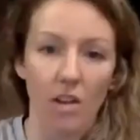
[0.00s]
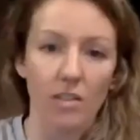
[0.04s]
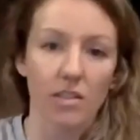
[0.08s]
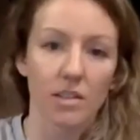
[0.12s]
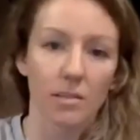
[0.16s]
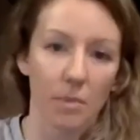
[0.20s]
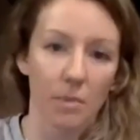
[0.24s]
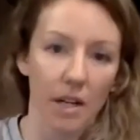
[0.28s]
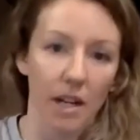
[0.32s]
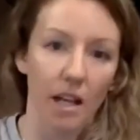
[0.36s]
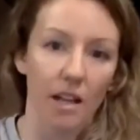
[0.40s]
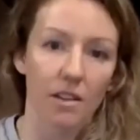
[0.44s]

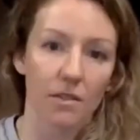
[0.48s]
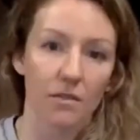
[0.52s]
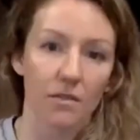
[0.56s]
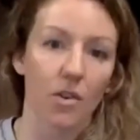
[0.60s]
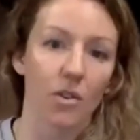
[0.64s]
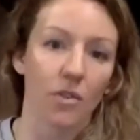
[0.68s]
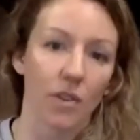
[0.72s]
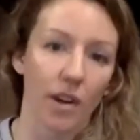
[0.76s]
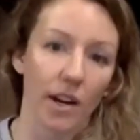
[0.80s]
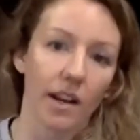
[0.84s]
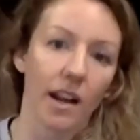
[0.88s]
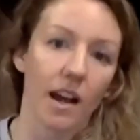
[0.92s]
somebody on the
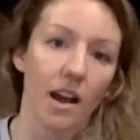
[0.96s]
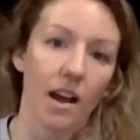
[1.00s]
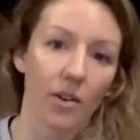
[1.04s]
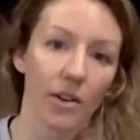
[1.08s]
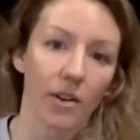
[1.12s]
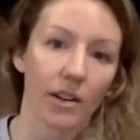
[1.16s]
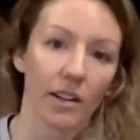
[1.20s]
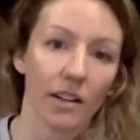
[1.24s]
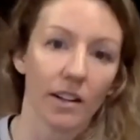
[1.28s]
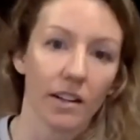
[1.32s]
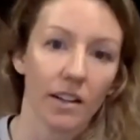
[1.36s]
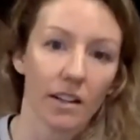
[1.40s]
phone right now
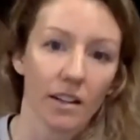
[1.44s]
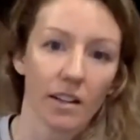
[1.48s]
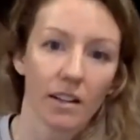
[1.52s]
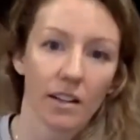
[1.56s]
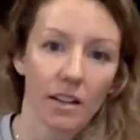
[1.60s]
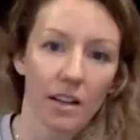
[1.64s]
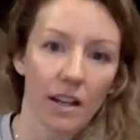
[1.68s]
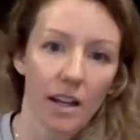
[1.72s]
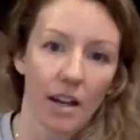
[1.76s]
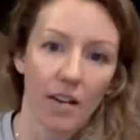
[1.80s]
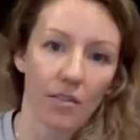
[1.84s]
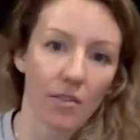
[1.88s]
and
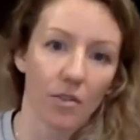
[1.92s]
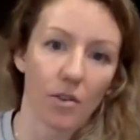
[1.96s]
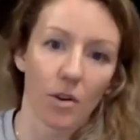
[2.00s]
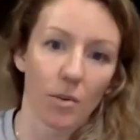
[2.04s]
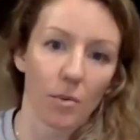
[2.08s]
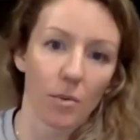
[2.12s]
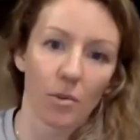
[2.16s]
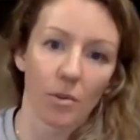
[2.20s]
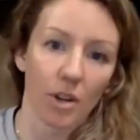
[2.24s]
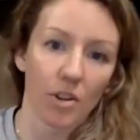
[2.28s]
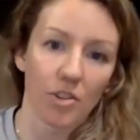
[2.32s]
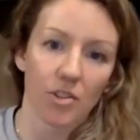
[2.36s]
have a
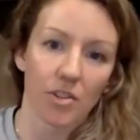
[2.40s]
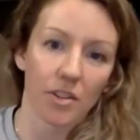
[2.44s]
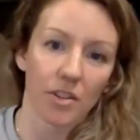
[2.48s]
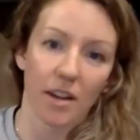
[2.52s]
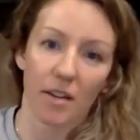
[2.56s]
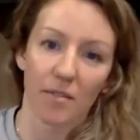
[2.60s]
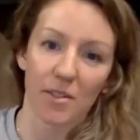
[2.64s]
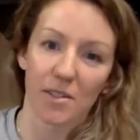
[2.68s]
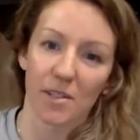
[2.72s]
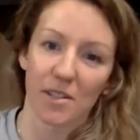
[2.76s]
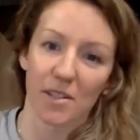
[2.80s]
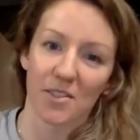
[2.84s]
normal Russian
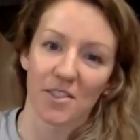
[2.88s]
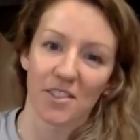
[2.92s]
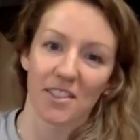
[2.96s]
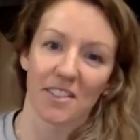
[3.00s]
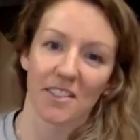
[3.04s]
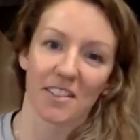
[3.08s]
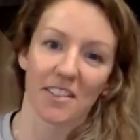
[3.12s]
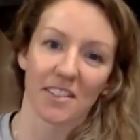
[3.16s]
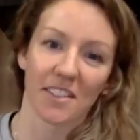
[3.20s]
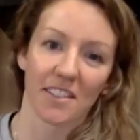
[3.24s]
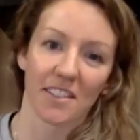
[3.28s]
conversation.